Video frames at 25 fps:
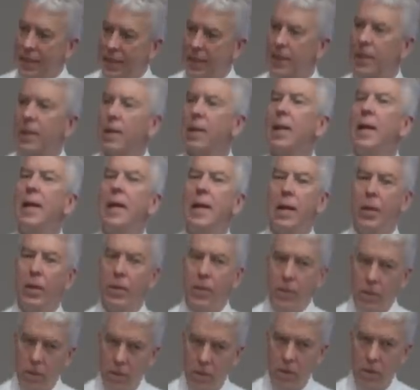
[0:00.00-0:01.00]

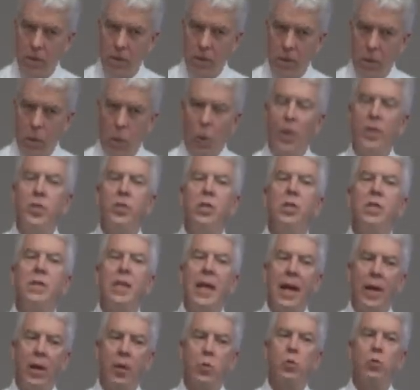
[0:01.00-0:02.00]
declared, once it's
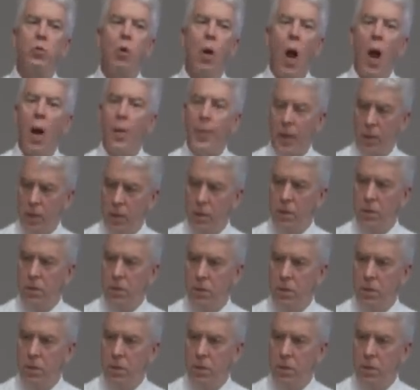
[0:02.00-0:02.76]
had a trauma,